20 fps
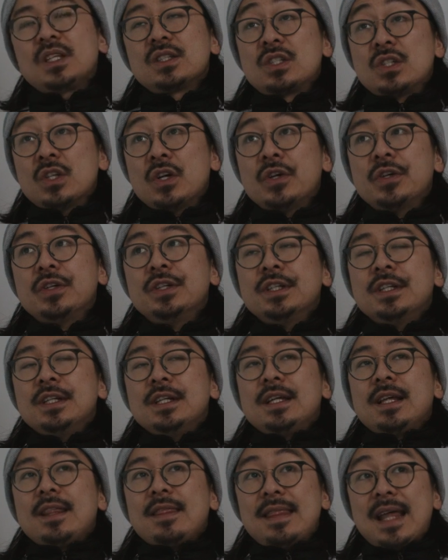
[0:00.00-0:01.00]
So
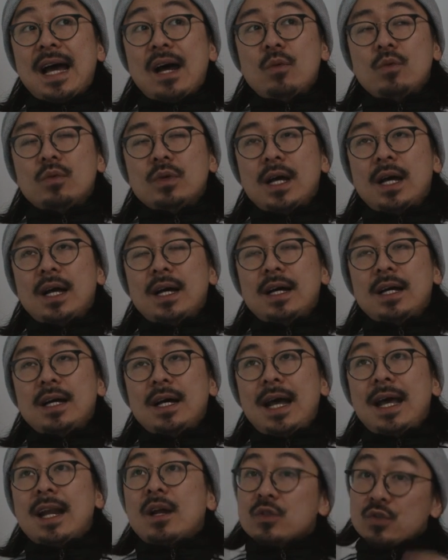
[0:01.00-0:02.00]
that,
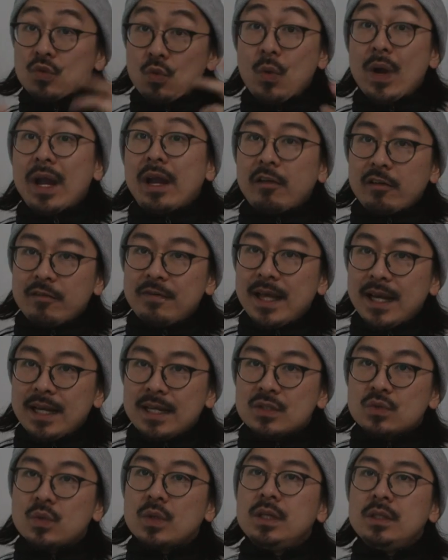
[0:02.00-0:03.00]
and I was aware of that
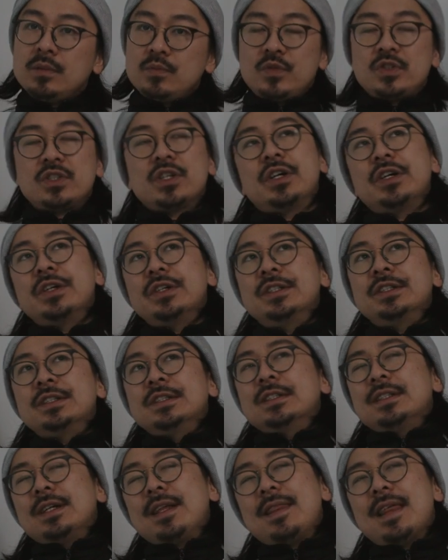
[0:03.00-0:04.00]
as well. So
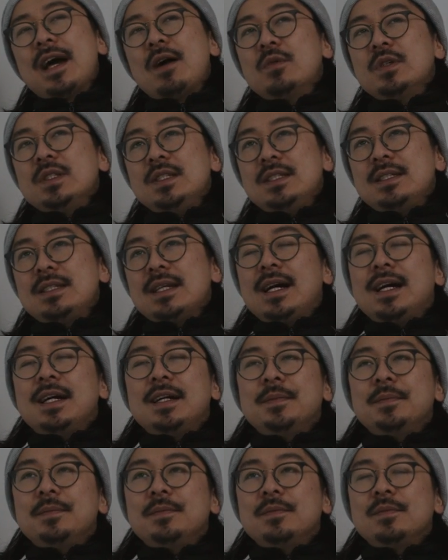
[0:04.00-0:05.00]
that was
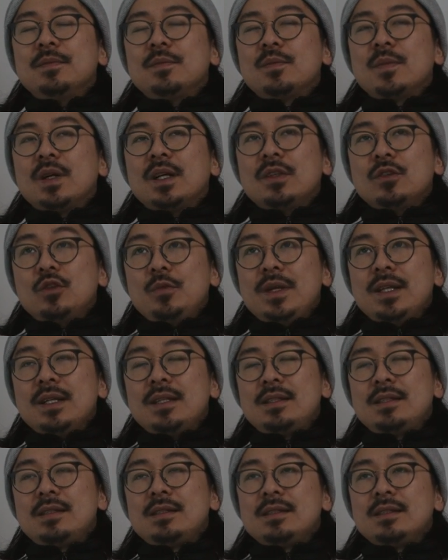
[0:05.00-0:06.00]
a little
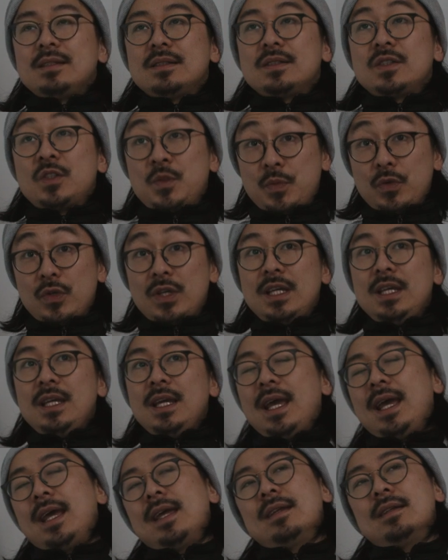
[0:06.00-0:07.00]
bit
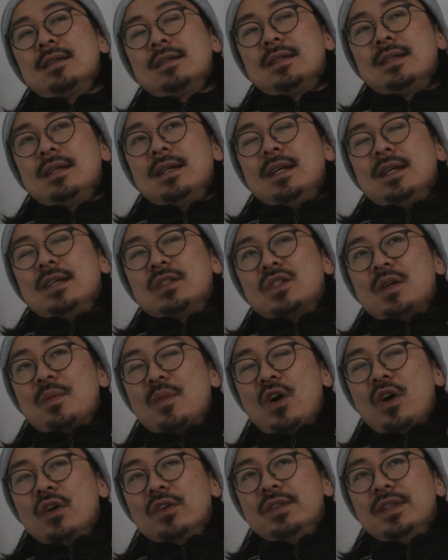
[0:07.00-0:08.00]
spooky. And so
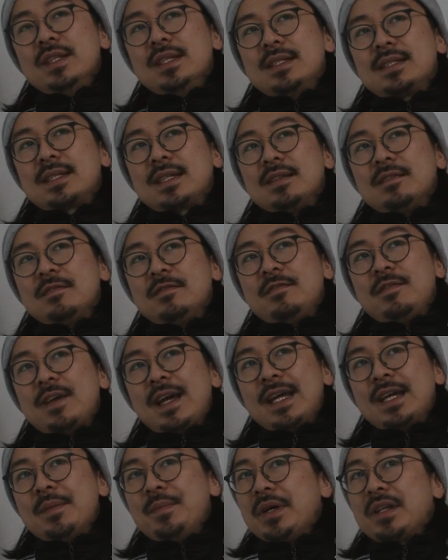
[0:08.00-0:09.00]
I'm on this
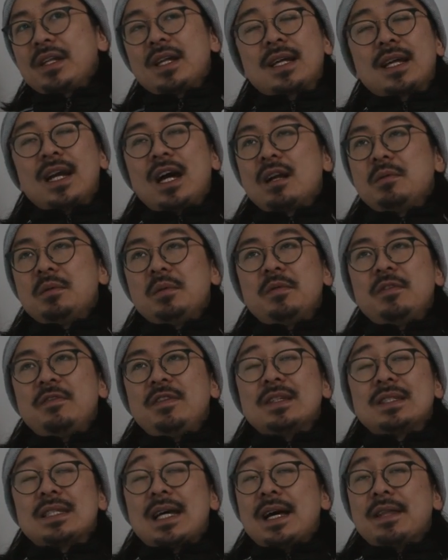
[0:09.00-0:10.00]
conveyor belt. I can't remember
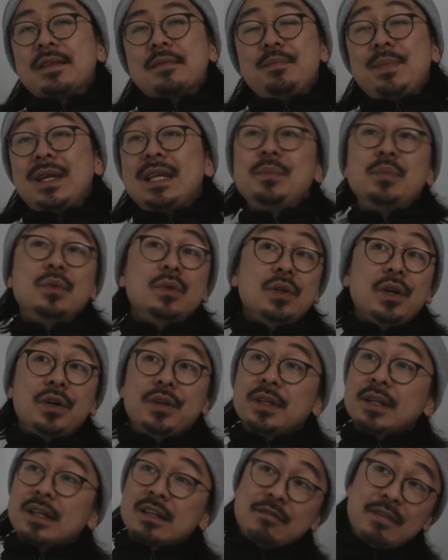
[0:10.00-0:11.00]
if there's other people
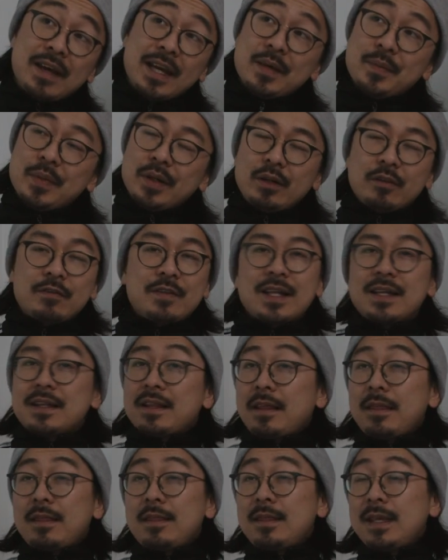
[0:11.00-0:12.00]
on the conveyor belt, if there are
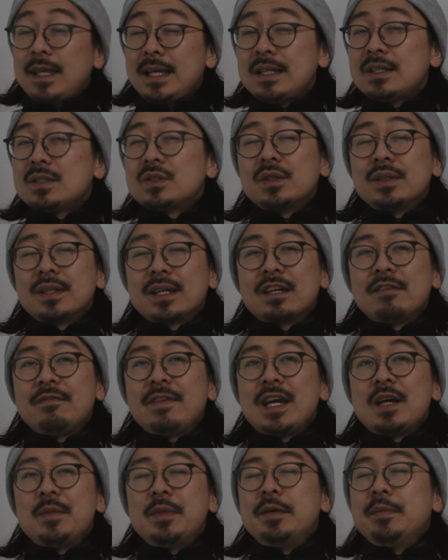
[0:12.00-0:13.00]
other things on the
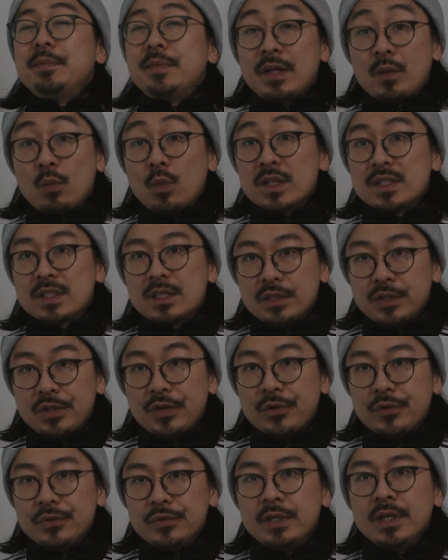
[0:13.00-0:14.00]
conveyor belt, but I wasn't
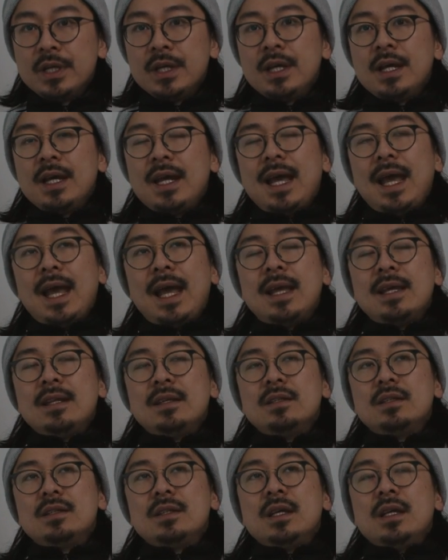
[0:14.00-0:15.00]
alone.
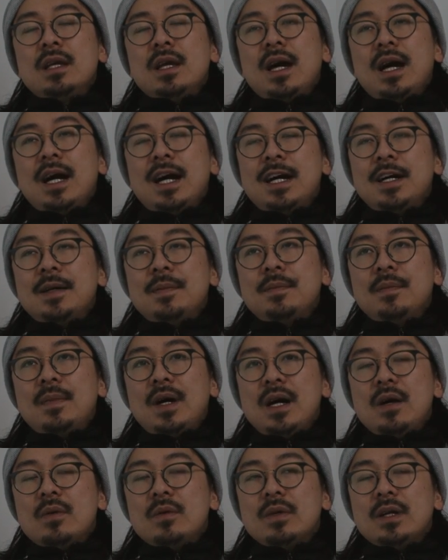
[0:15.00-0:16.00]
And if
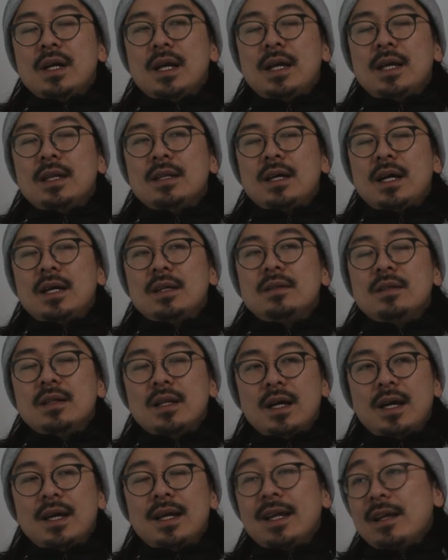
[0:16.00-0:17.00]
I
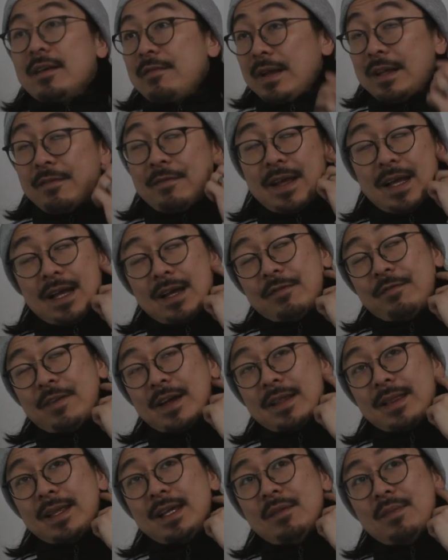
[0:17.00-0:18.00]

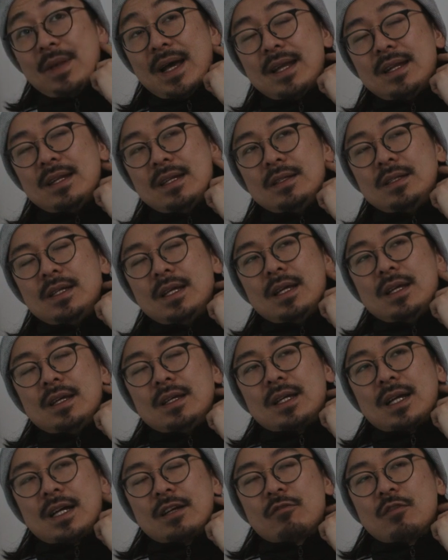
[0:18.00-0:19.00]
think about it, it
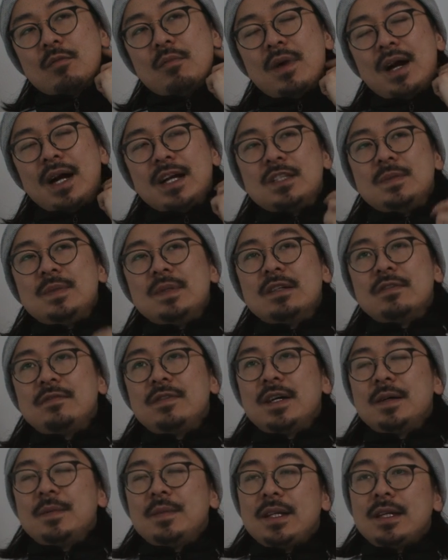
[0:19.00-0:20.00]
kind of reminds me
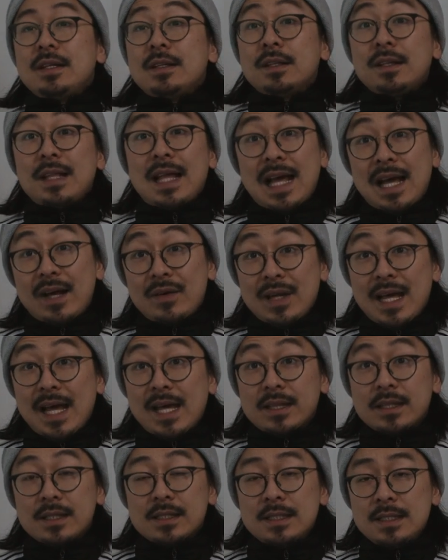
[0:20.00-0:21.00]
of in Cloud
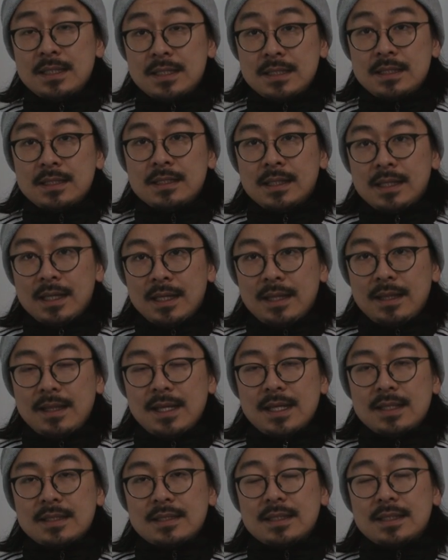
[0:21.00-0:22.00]
Atlas.
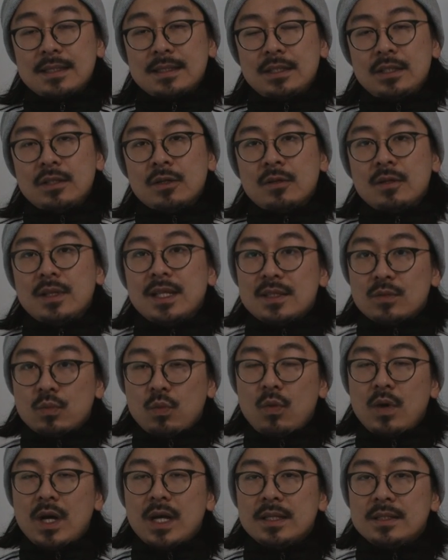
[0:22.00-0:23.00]
There's, you know, there's
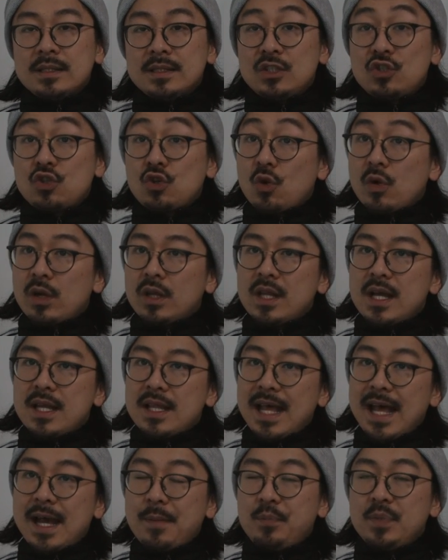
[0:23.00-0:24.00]
one storyline
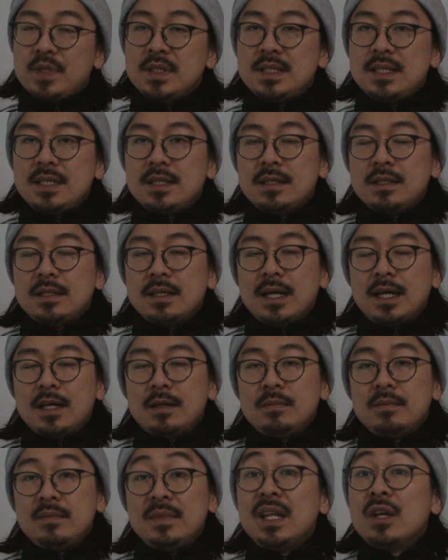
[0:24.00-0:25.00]
that happens in
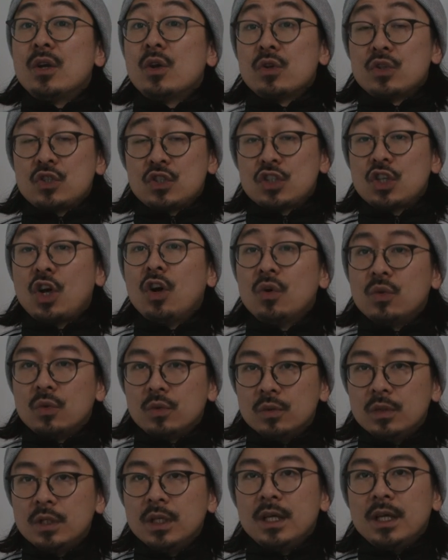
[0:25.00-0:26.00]
Neo
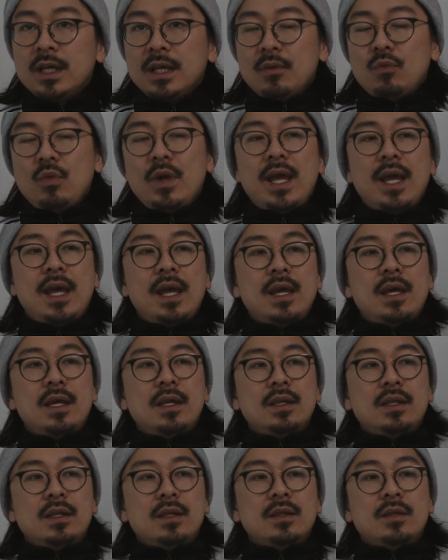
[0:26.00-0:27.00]
Soul
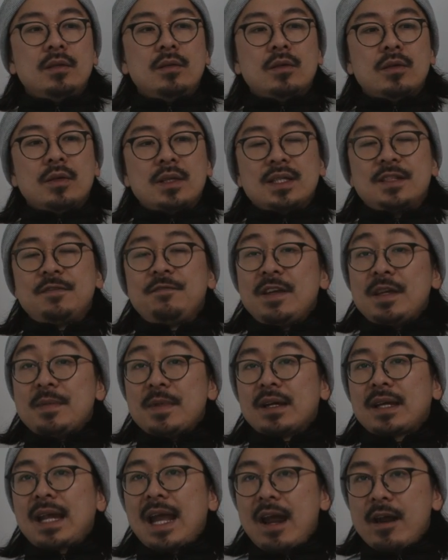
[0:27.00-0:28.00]
where, you know, this
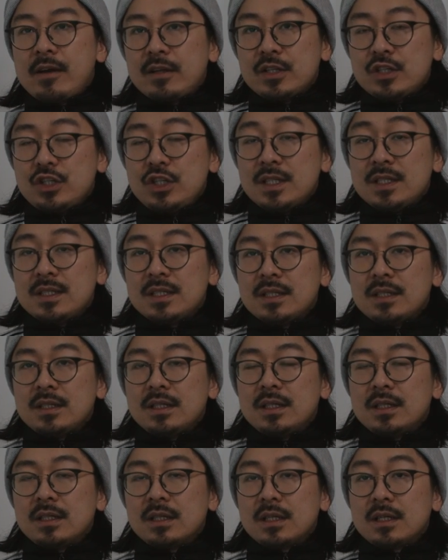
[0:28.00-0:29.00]
female character, she's
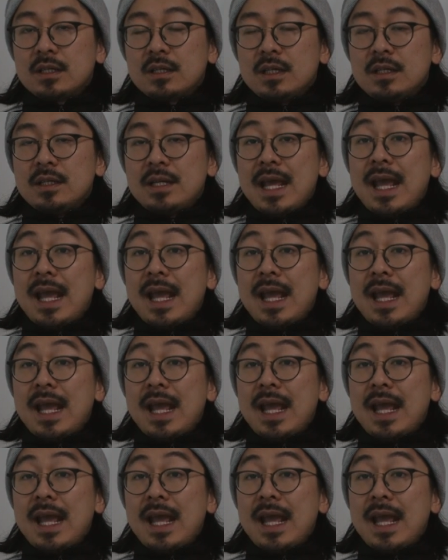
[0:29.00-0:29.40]
a